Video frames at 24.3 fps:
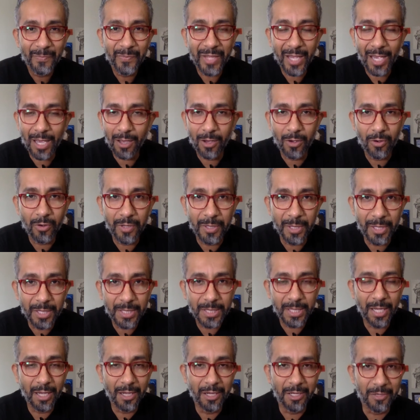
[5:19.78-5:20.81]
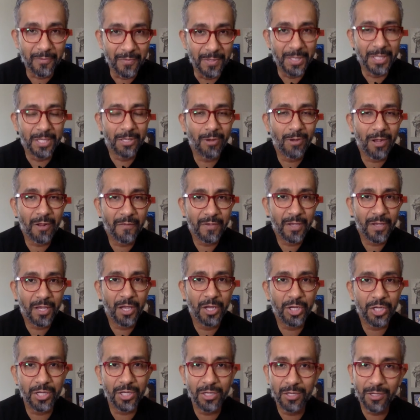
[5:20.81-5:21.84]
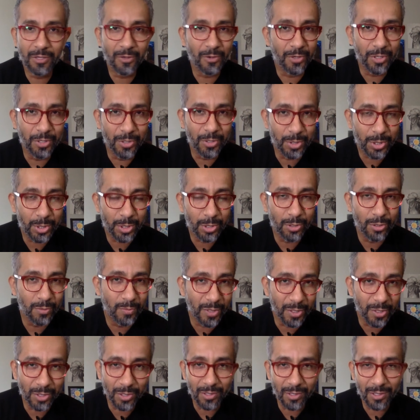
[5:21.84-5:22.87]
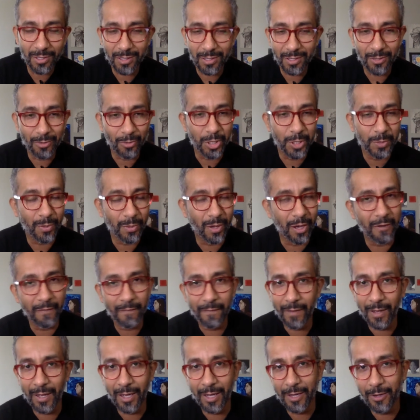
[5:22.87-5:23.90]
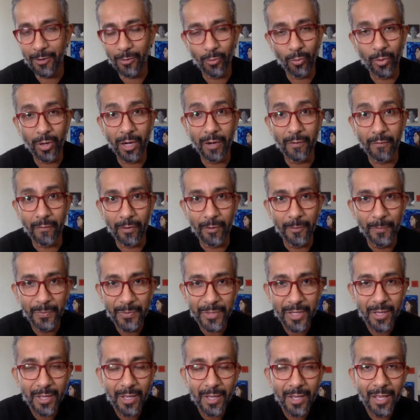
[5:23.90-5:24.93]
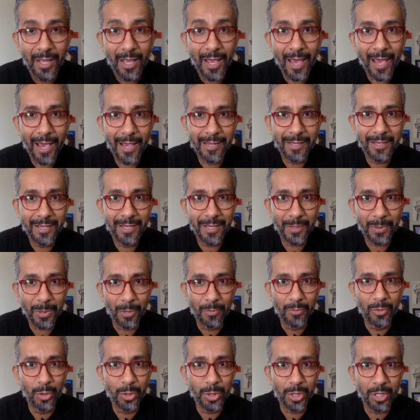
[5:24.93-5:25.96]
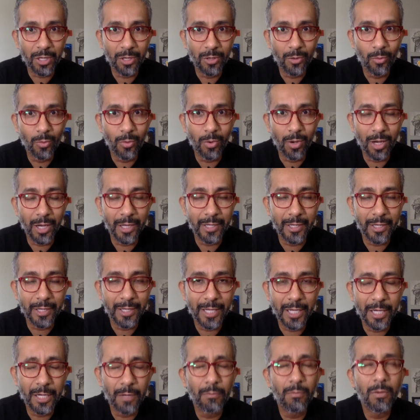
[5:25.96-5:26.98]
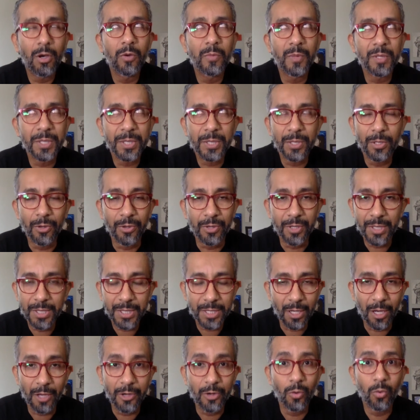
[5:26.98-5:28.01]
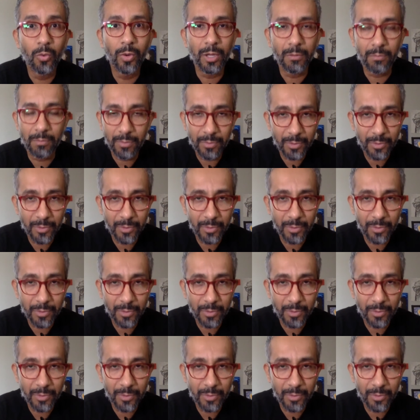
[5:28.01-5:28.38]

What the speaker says: Now, in this age of instant gratification, you go to YouTube and, or Spotify or wherever and get the music you want in a moment's notice on a whim.